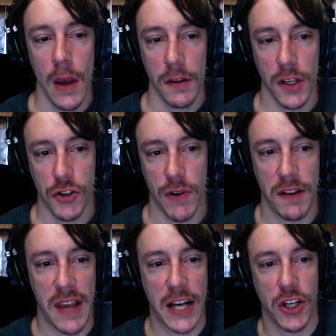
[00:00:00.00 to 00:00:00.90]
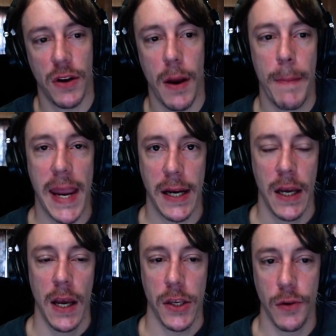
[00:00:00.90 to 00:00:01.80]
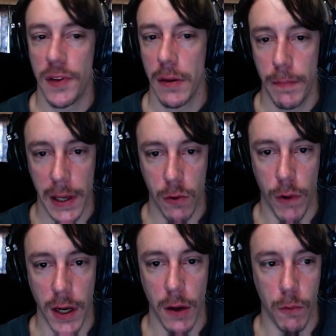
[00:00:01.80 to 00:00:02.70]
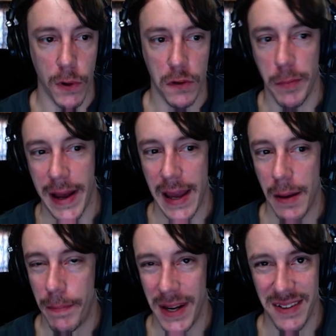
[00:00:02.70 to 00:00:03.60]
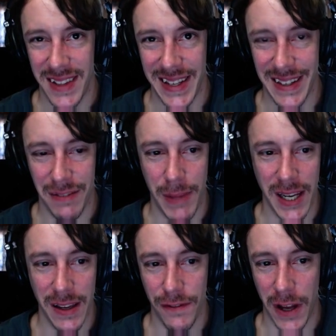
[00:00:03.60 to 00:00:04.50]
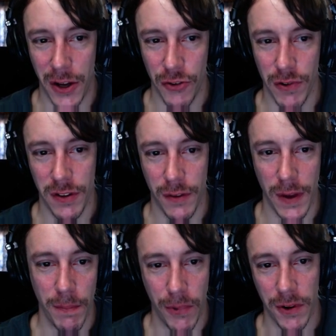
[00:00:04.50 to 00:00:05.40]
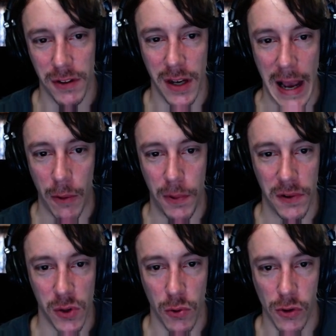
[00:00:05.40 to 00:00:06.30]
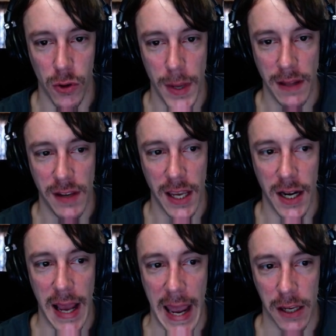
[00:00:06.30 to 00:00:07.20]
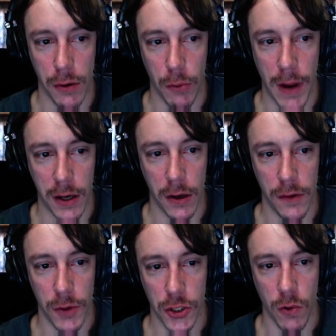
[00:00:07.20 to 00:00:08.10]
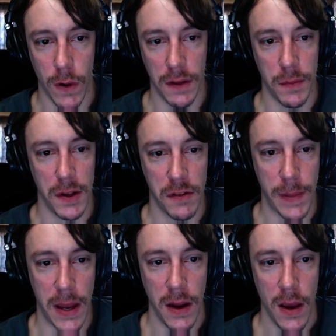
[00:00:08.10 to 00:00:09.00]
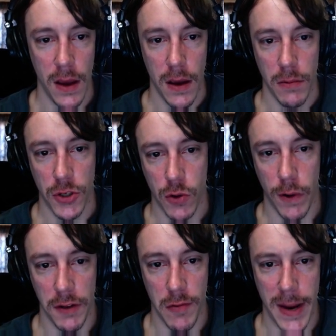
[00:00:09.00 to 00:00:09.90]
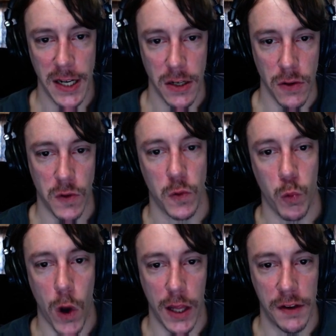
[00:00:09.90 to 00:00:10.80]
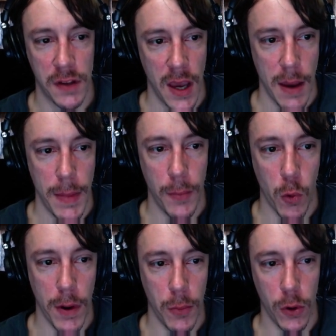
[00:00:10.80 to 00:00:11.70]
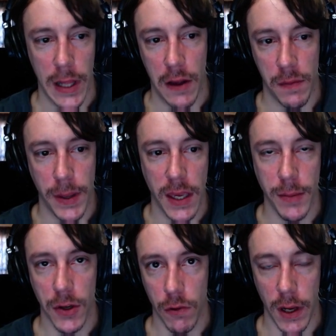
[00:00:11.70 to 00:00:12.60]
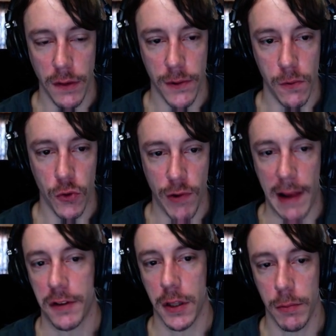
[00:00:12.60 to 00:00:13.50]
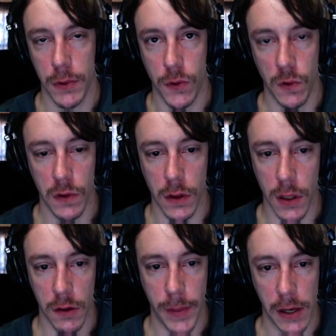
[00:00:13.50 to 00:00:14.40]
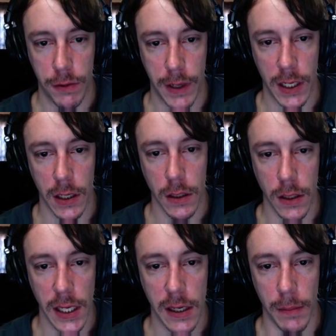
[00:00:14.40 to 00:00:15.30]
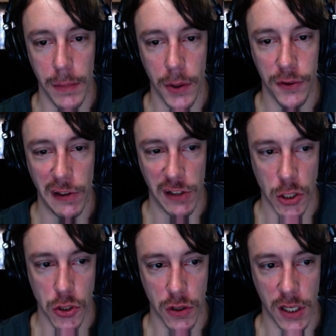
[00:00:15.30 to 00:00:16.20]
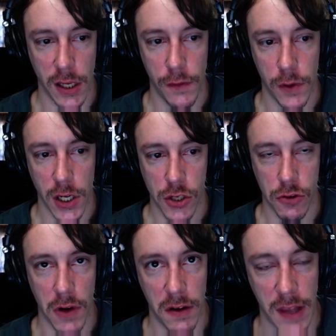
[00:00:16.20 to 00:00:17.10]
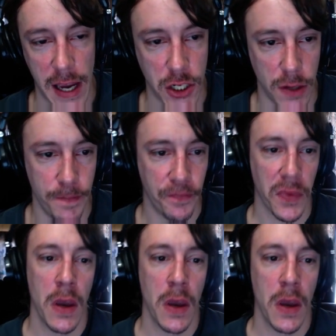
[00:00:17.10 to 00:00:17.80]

So each transaction made using Bitcoin works by bundling as many of hundreds of inputs and outputs in order to maintain an accurate record of which coins have been spent, which coins remain in users' wallets. Mimblewimble allows Beam and Grin to drastically reduce this by creating a unique multi-signature key for each transaction.